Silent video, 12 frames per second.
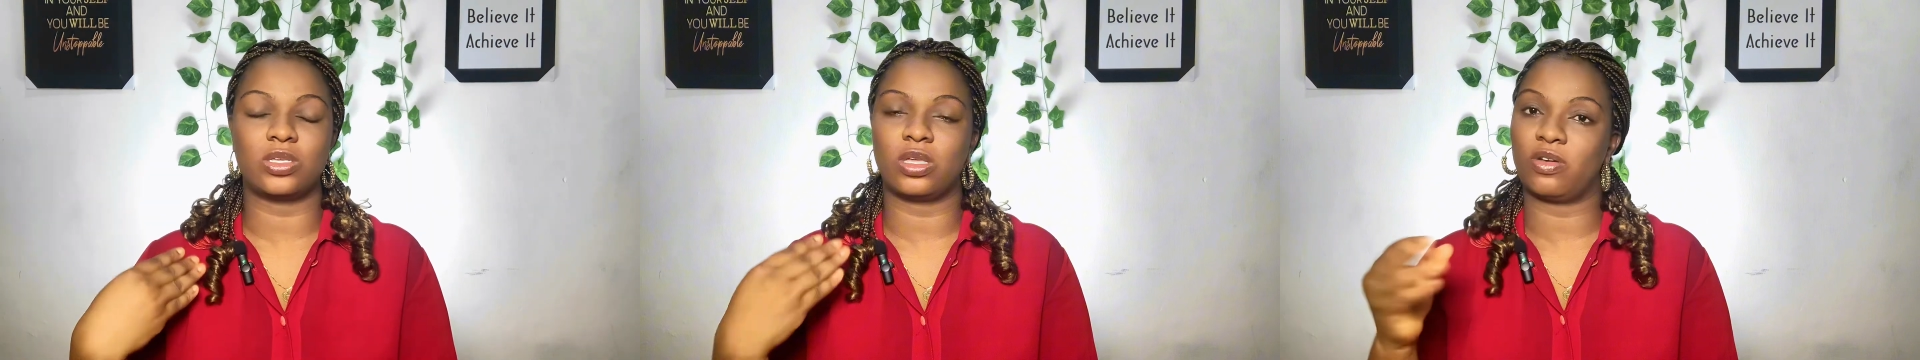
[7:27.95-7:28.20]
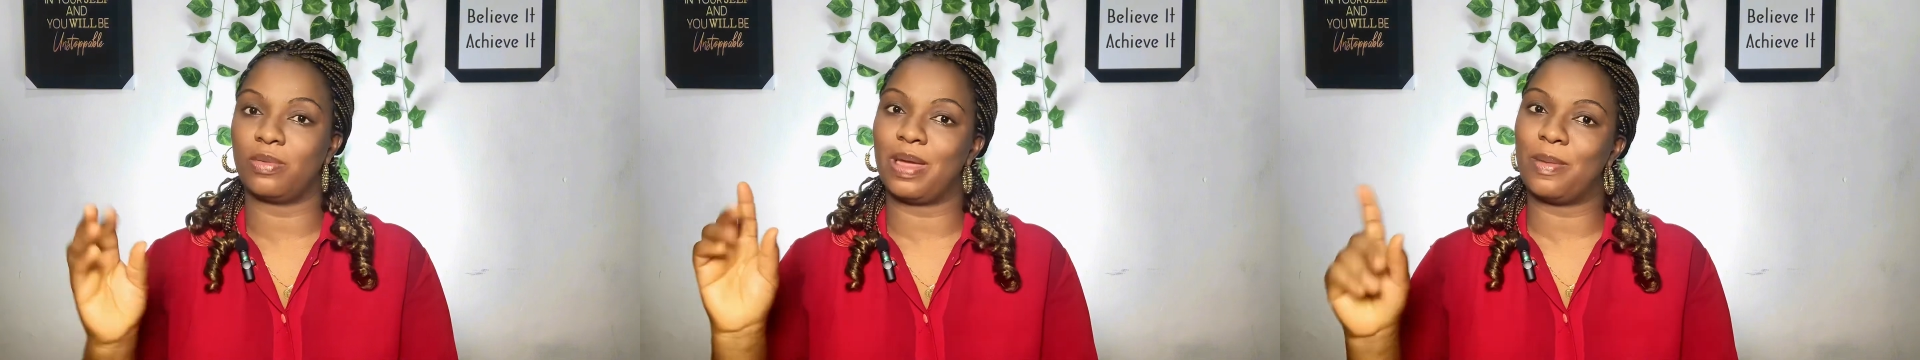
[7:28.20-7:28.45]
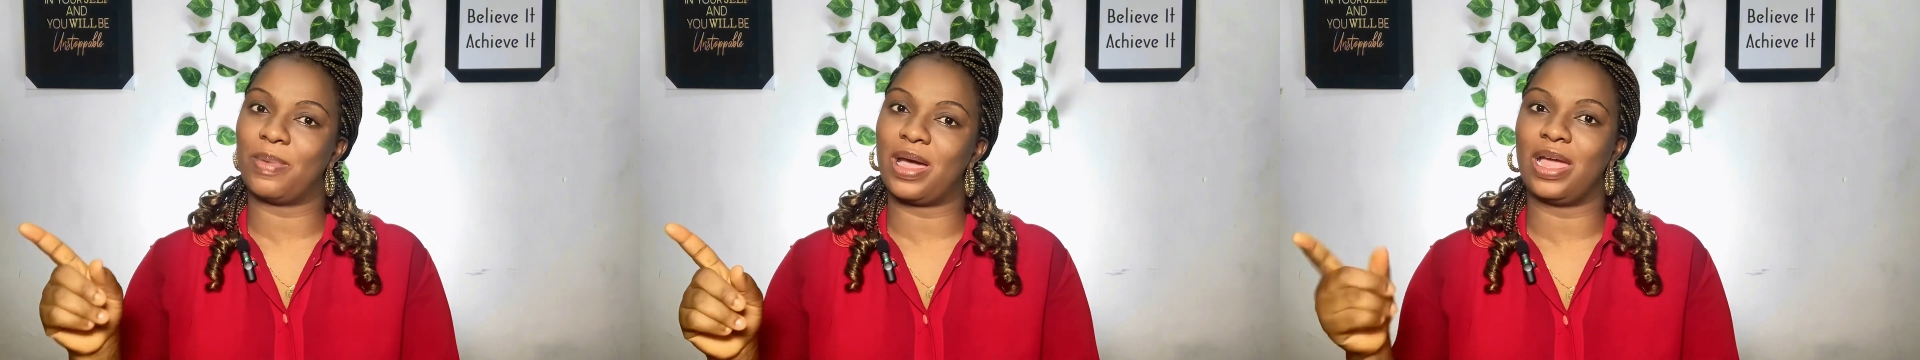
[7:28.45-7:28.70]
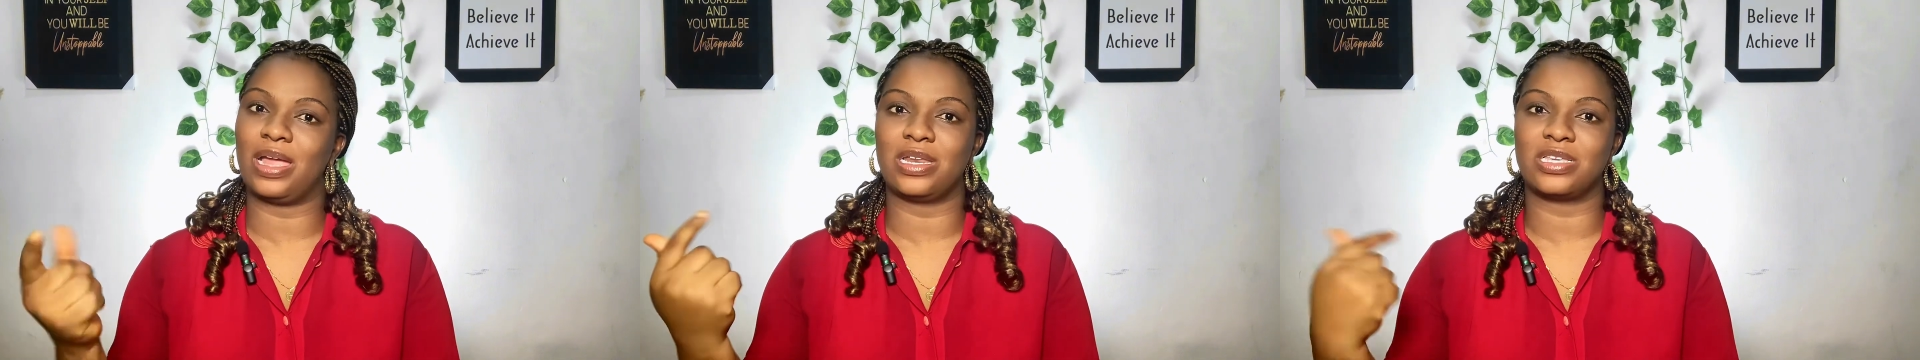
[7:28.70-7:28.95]
Remember,
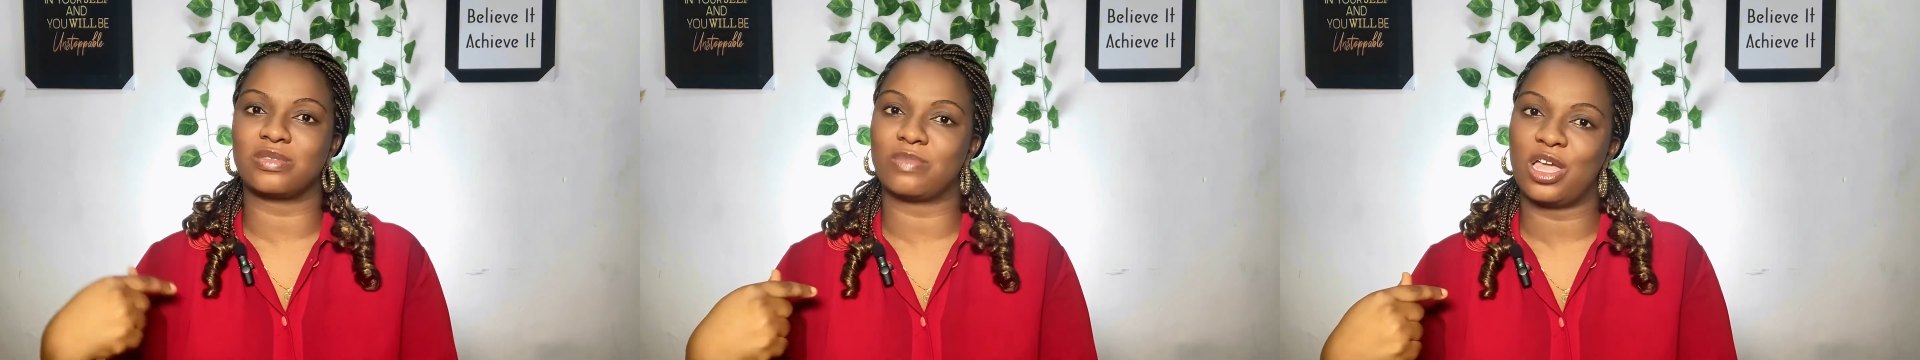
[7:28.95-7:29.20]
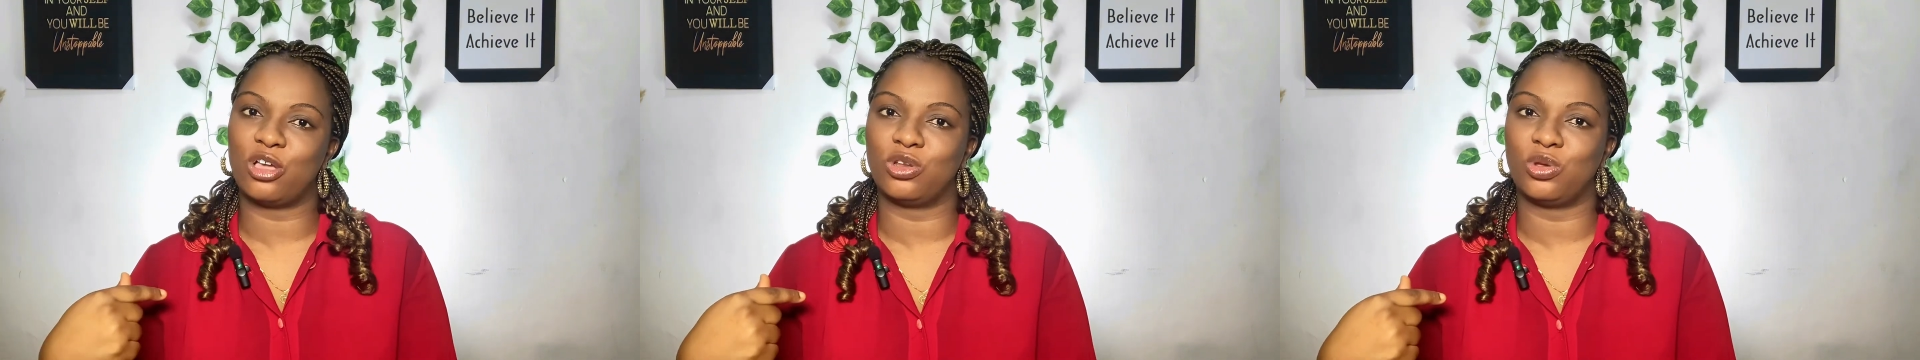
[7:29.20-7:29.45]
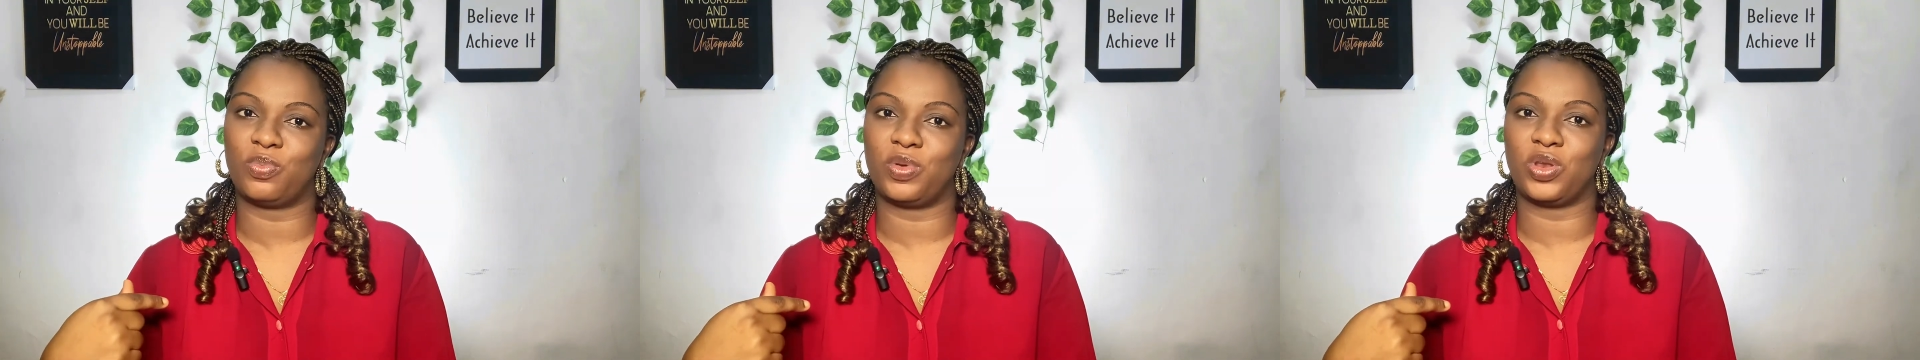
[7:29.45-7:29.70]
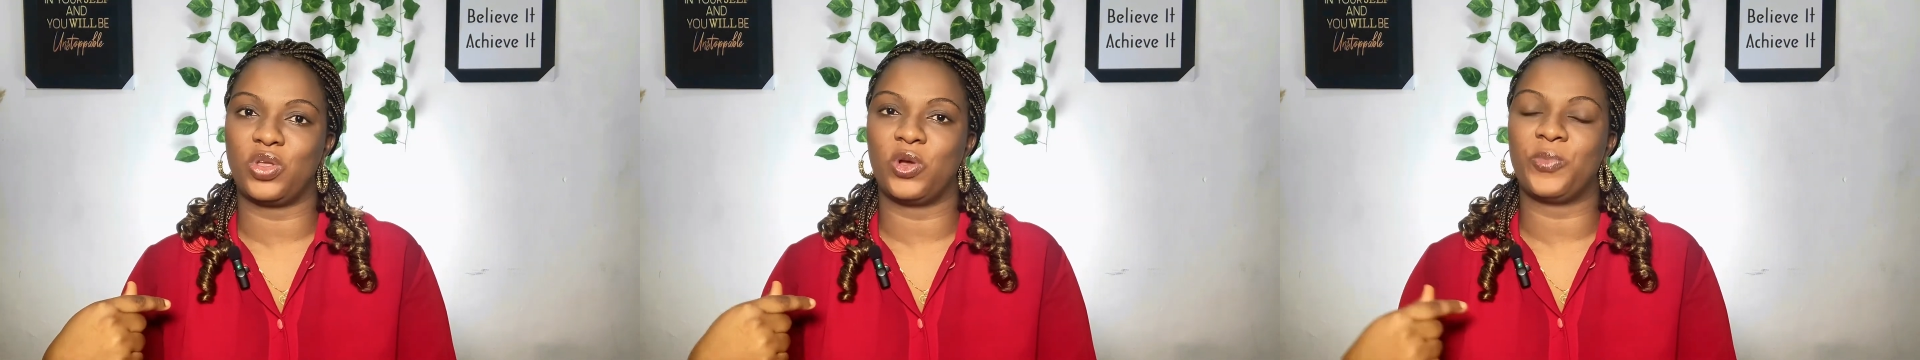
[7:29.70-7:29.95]
it is my own
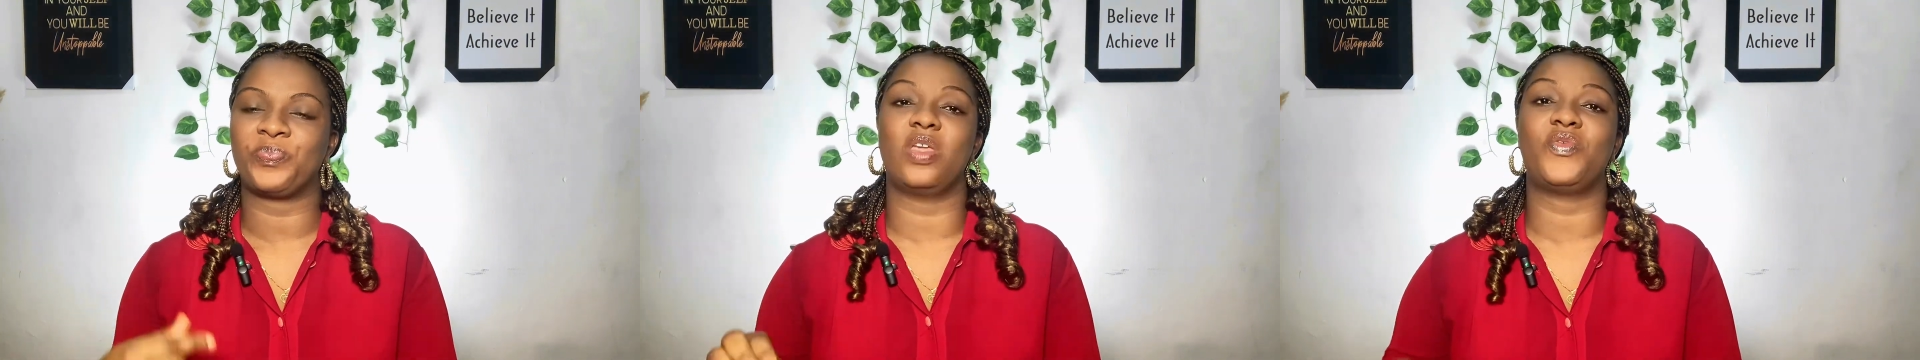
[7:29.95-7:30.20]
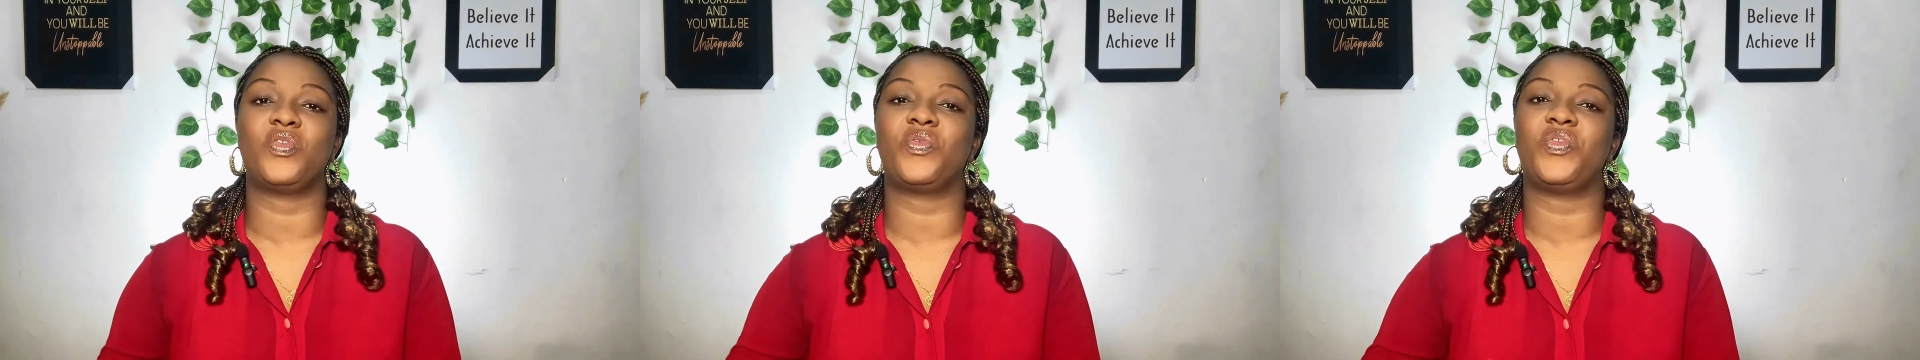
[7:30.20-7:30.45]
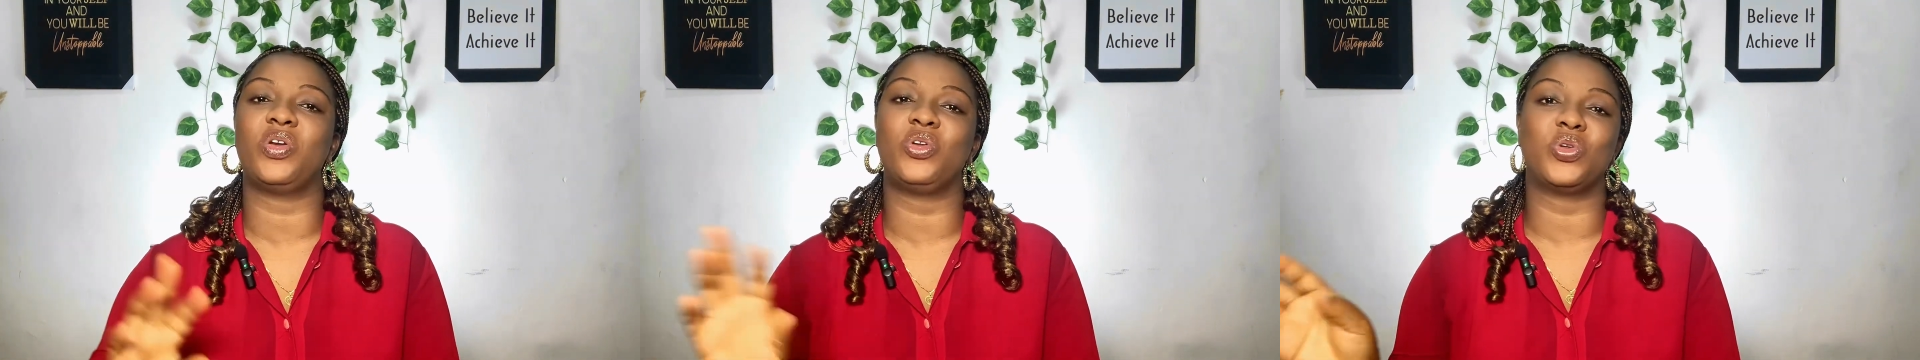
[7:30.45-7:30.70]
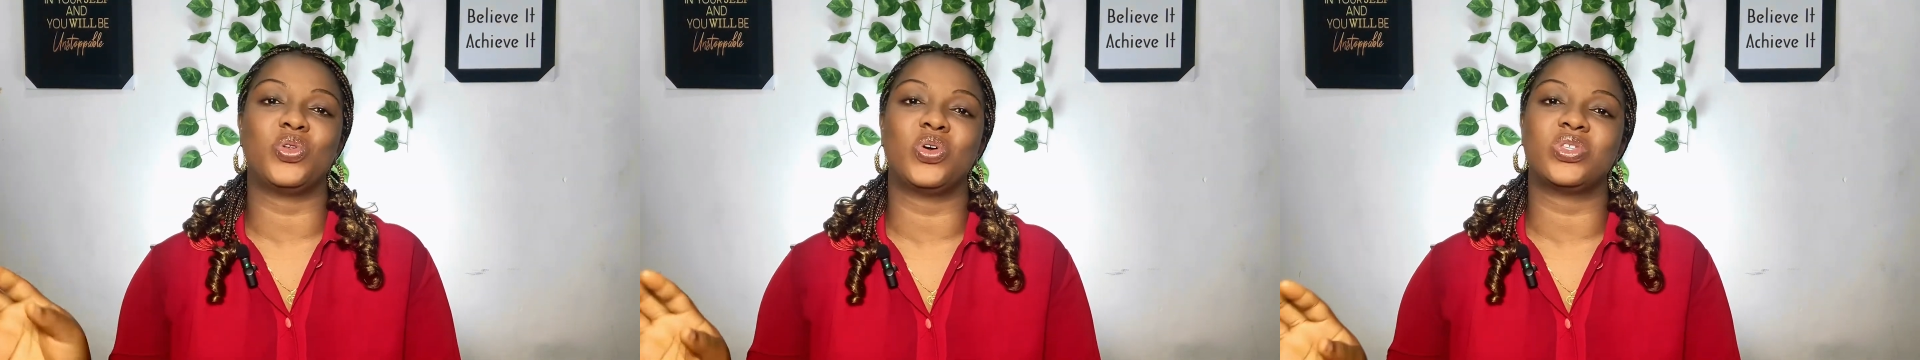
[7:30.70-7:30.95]
opinion. If you feel you
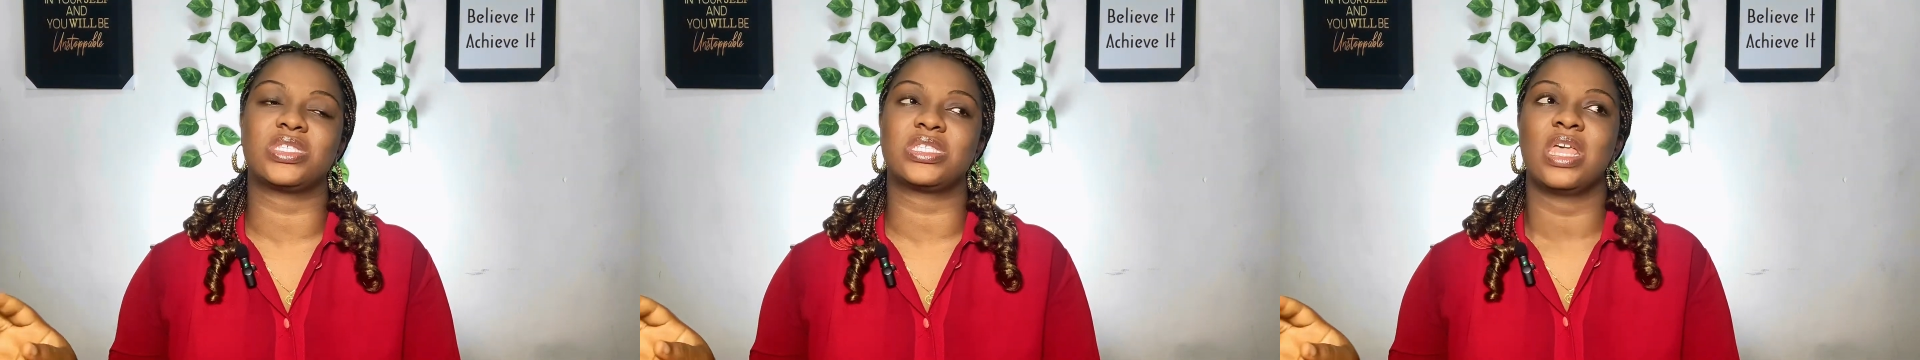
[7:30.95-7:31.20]
don't